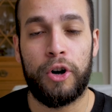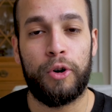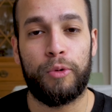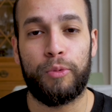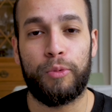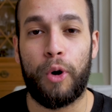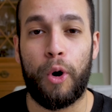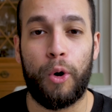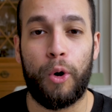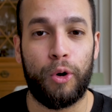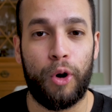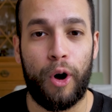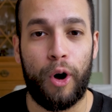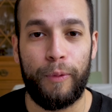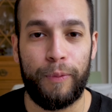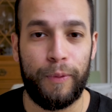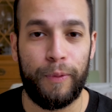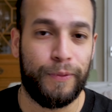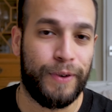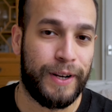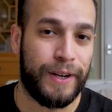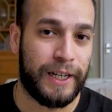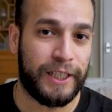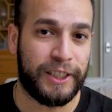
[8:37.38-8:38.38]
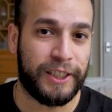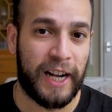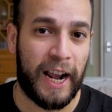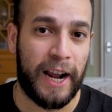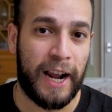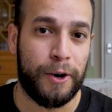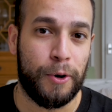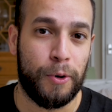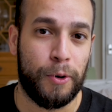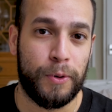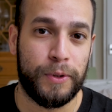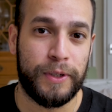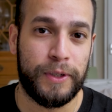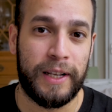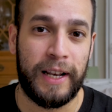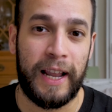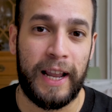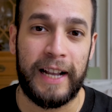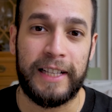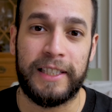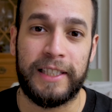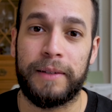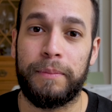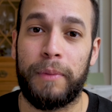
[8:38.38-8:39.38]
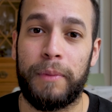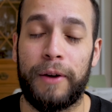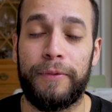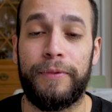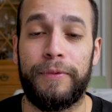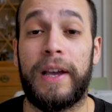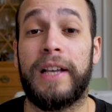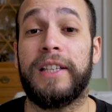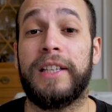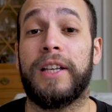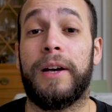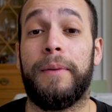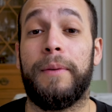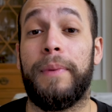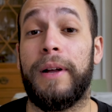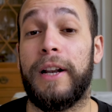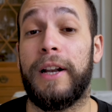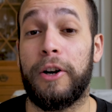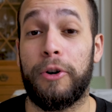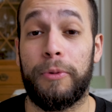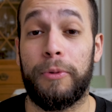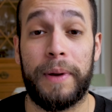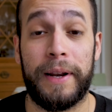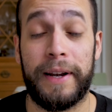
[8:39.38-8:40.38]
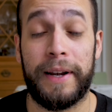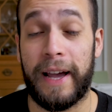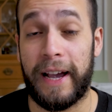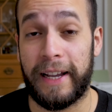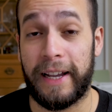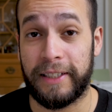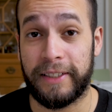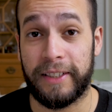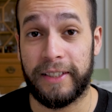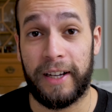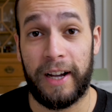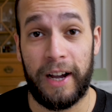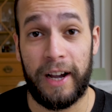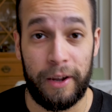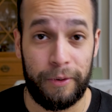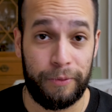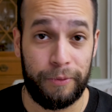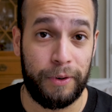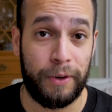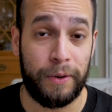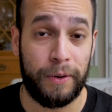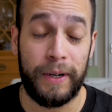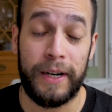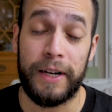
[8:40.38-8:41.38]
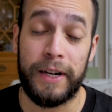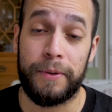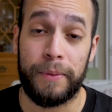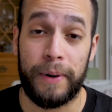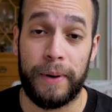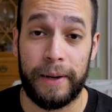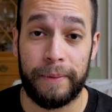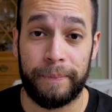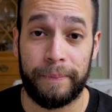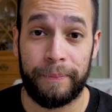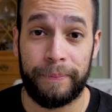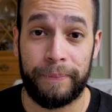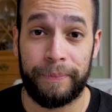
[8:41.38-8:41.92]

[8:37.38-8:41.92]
roll off within the shadows and lighting my face up a little bit nicer, I feel anyway.